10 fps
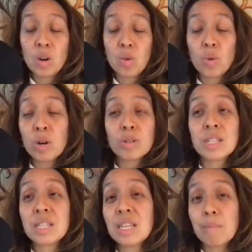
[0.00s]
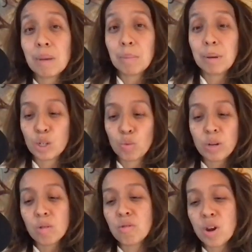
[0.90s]
We don't see the big picture. We
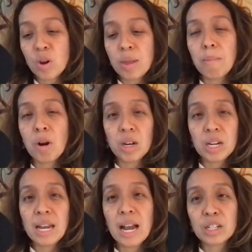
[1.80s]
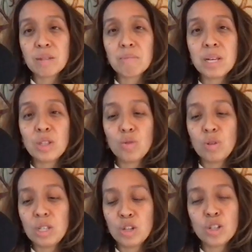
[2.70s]
don't know that marketing actually means you
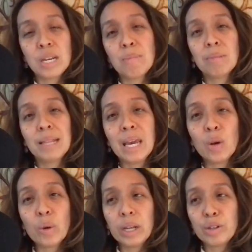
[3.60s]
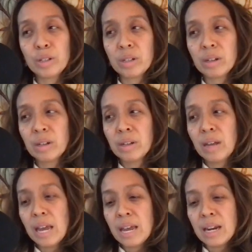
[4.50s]
need to shape language
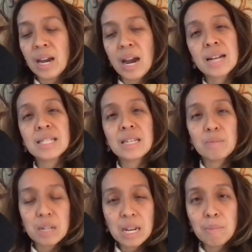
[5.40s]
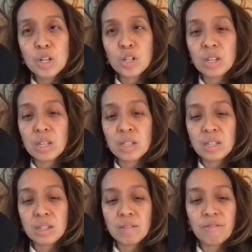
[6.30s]
and concepts and images
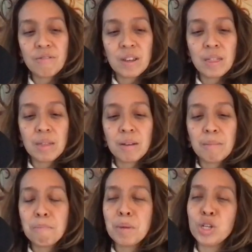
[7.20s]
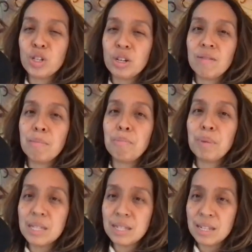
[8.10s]
to fit the mission of the
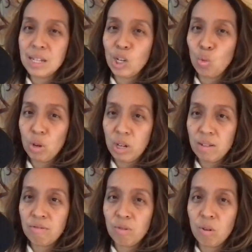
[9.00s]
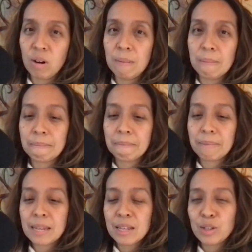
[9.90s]
business that you're working for.
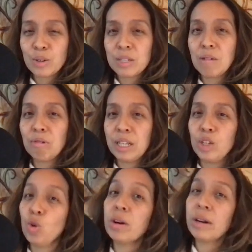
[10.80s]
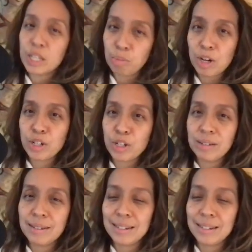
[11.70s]
So it's not really your expression,